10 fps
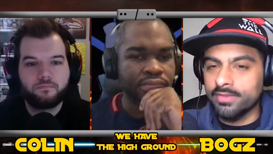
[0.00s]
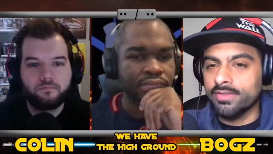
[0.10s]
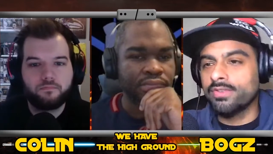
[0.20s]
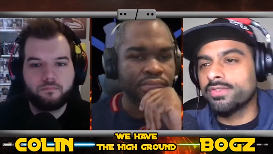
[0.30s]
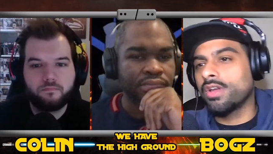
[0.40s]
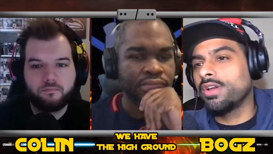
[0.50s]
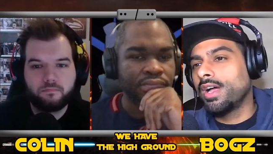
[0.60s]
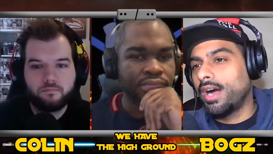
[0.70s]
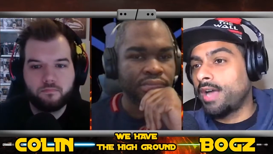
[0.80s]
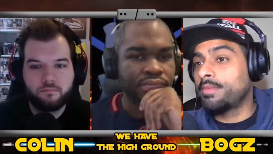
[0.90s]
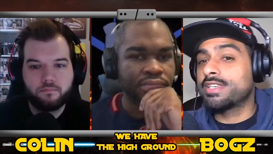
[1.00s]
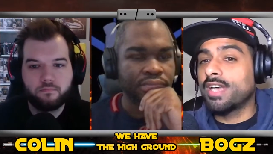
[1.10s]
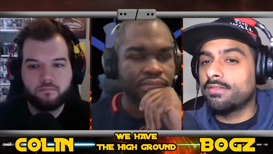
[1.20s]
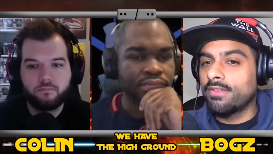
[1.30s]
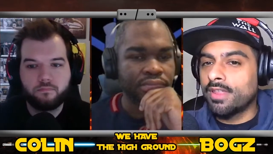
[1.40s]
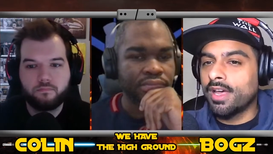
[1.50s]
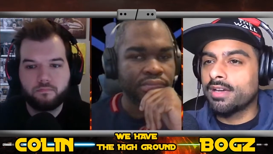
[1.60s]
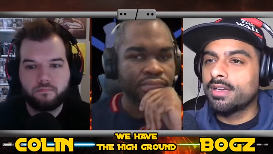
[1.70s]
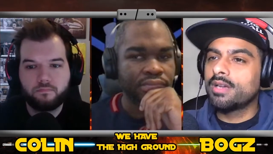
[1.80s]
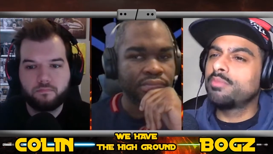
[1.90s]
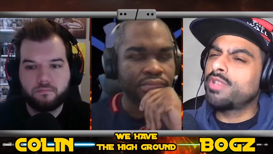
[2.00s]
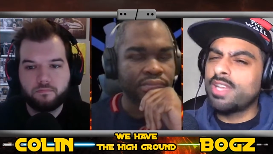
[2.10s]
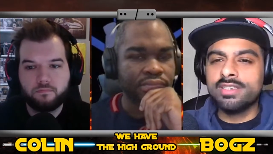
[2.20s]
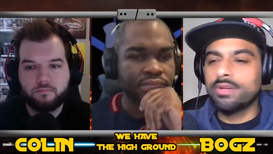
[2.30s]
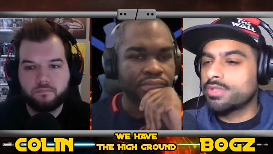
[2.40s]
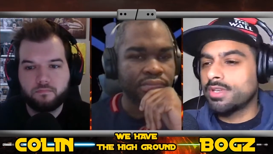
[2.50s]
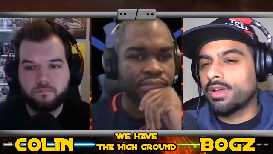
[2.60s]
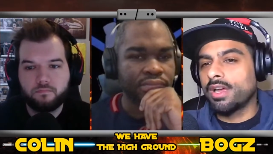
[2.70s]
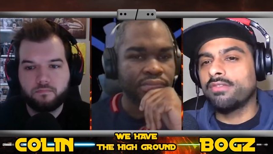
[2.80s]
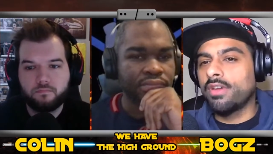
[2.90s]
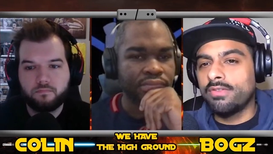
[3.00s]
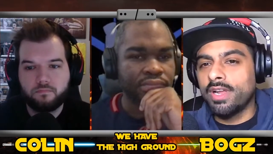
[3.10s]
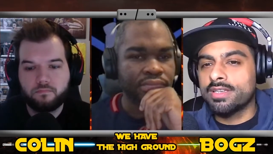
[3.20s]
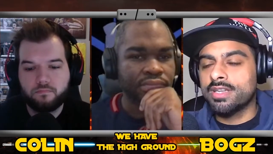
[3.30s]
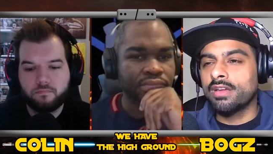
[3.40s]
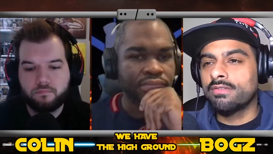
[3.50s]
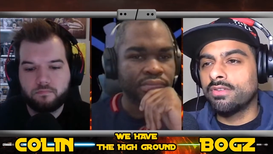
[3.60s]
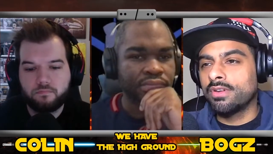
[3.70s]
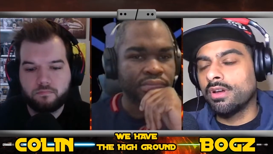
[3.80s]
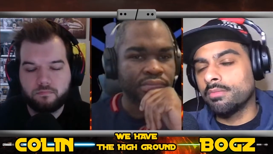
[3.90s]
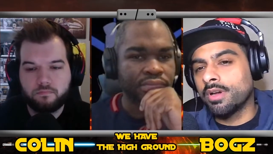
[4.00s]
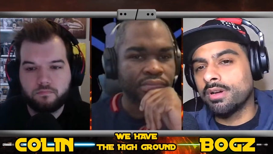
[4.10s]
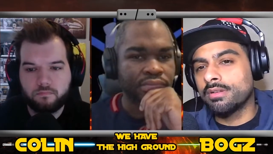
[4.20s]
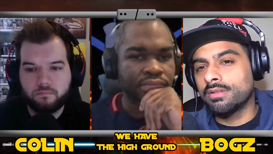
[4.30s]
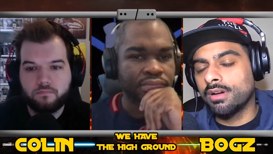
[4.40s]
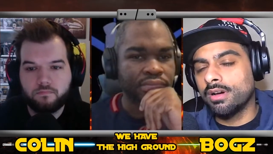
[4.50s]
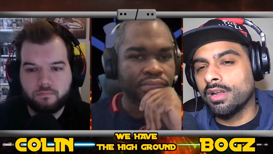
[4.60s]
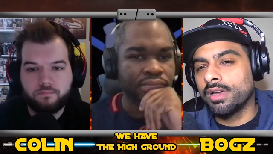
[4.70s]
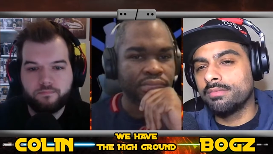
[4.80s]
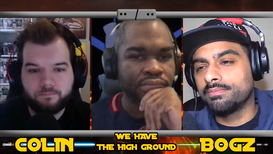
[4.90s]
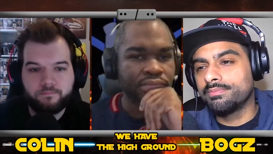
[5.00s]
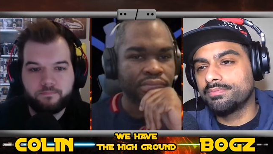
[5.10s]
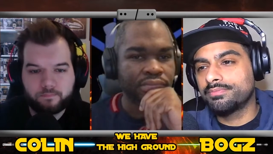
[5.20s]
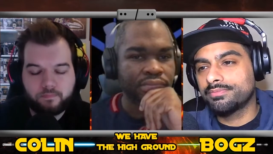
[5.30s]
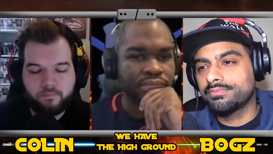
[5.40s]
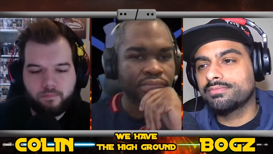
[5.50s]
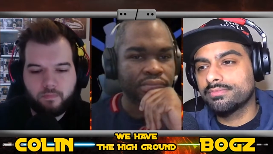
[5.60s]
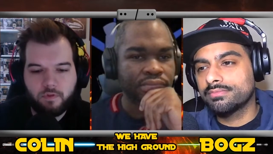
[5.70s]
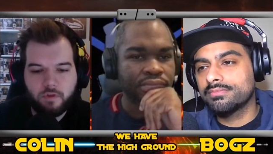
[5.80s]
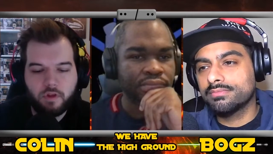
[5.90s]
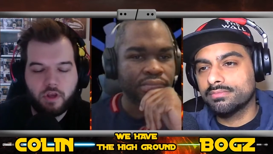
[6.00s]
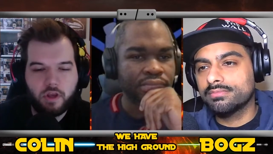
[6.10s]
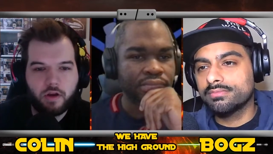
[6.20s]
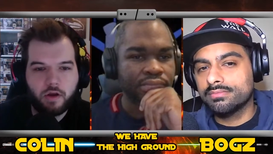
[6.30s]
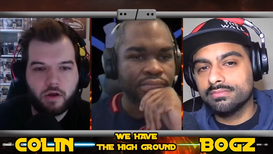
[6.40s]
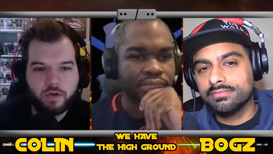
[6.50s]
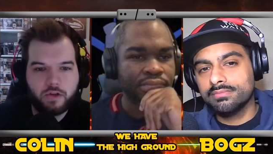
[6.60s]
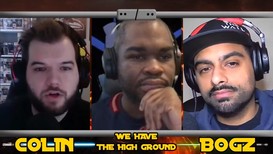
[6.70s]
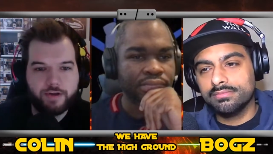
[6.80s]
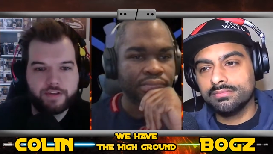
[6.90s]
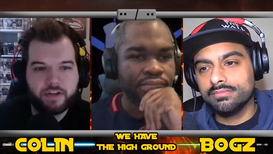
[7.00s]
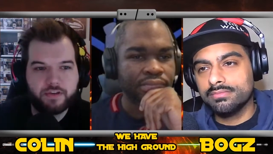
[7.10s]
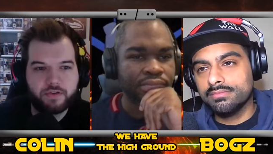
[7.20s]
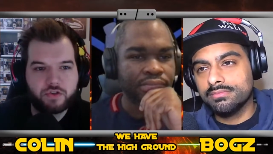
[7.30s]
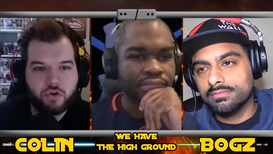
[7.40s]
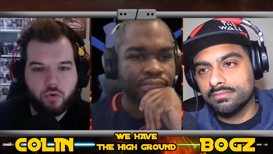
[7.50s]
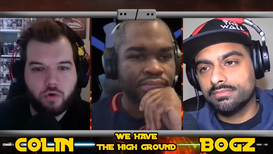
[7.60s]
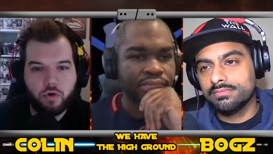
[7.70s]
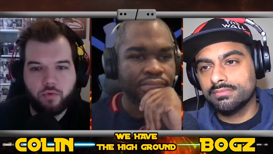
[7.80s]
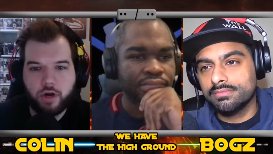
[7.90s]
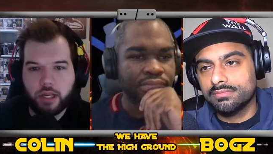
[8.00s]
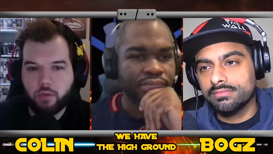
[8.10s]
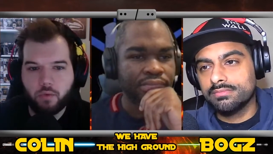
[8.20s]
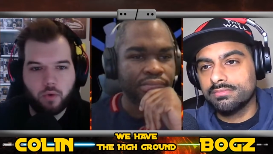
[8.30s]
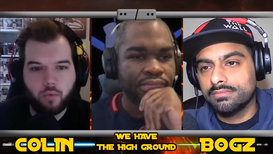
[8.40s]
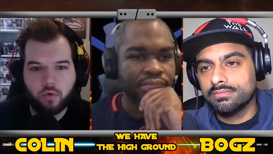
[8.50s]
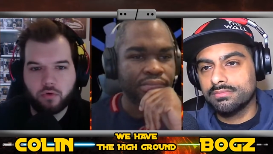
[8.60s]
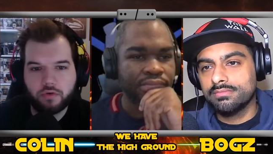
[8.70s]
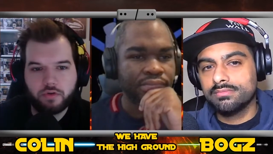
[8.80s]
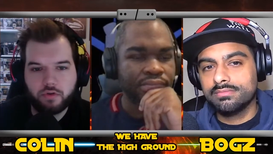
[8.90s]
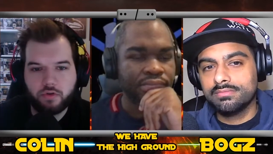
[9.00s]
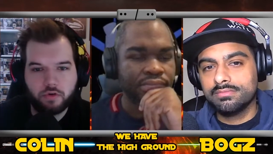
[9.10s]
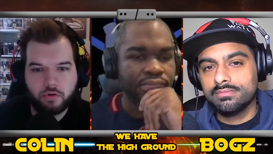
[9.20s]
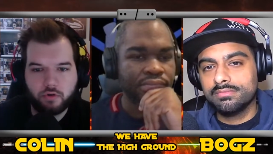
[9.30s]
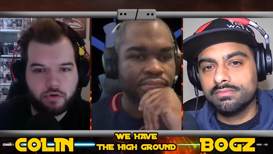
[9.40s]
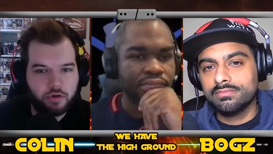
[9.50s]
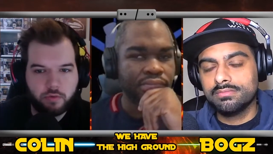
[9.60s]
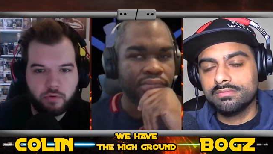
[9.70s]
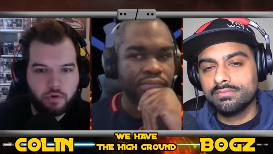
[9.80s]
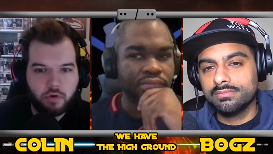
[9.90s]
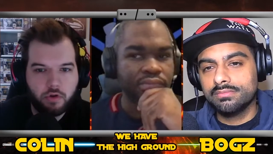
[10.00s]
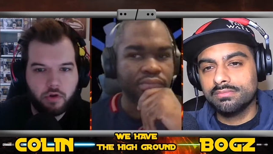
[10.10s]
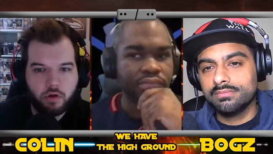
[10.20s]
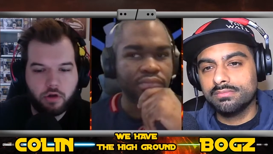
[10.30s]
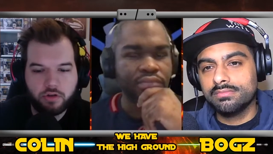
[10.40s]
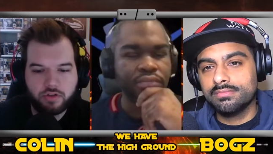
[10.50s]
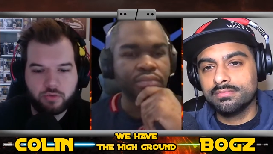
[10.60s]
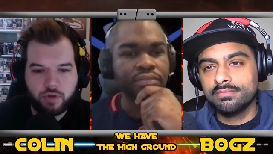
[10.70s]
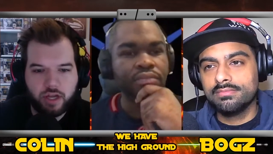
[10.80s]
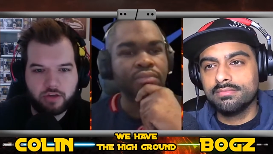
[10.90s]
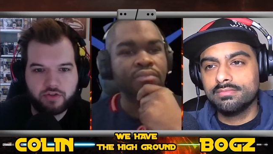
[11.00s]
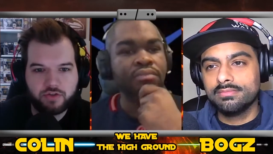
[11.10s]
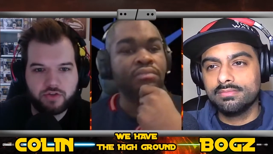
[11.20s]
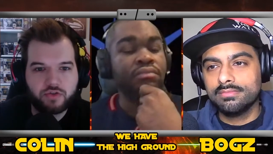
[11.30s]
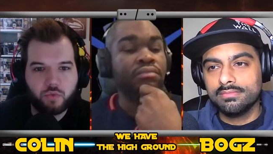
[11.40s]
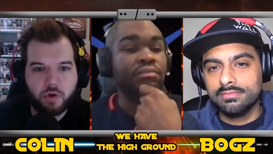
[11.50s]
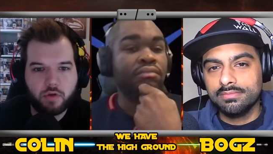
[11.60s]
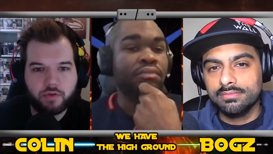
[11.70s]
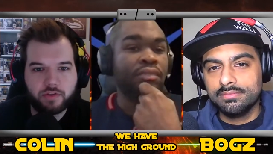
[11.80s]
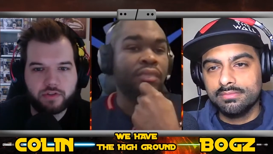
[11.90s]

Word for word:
Speaker 1: stuff. So I'm excited for that. But this, I wasn't kind of overly ecstatic for. No, I'm not. I, I can't lie.
Speaker 2: And uh, Sean, as I get this quote ready, what were your, you know, initial reactions as well? This